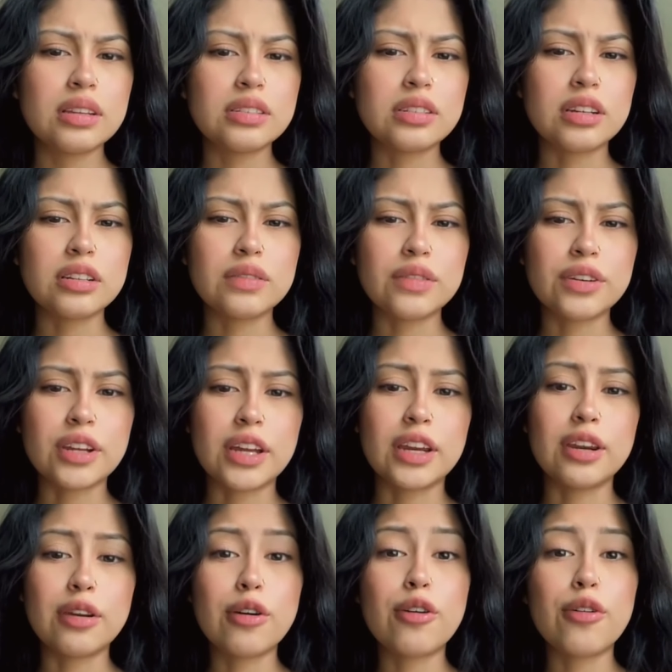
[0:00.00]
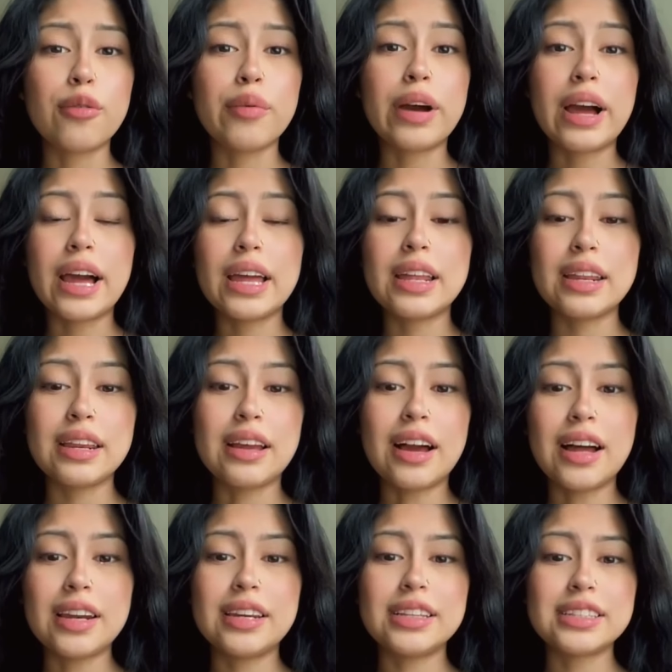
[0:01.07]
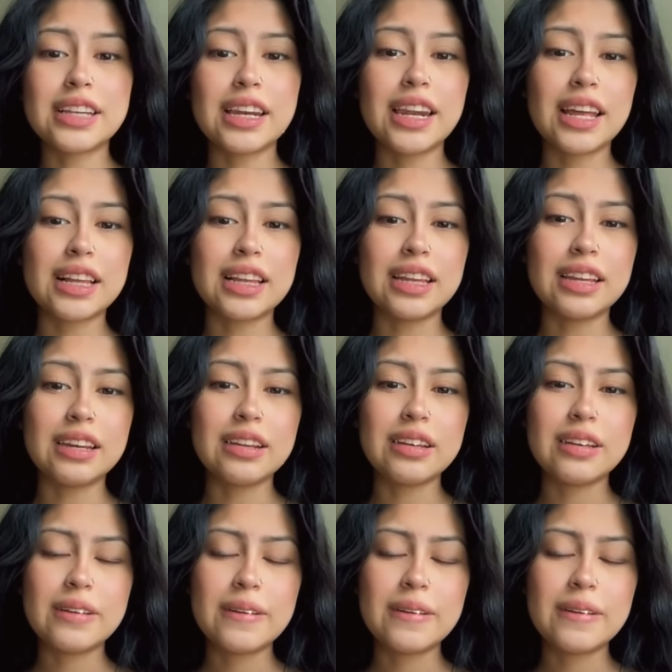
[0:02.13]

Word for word: Shawty's phone died. No, I got disconnected.